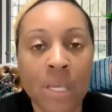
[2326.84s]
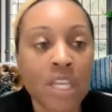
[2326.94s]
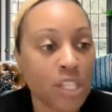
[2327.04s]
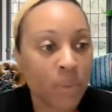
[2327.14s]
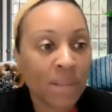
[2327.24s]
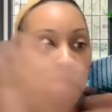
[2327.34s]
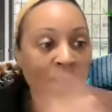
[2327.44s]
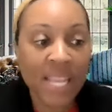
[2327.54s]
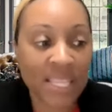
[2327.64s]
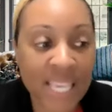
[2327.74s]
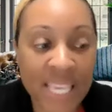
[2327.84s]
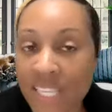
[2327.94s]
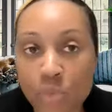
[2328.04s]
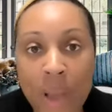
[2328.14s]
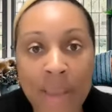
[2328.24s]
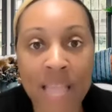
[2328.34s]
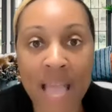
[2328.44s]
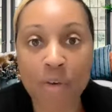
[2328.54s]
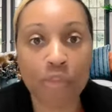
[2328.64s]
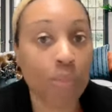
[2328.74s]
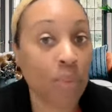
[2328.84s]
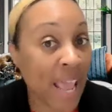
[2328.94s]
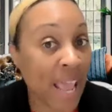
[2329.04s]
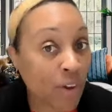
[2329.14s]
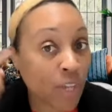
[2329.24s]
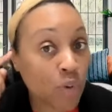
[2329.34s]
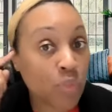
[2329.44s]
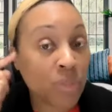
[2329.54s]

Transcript: So it immediately gets swiped out from whatever you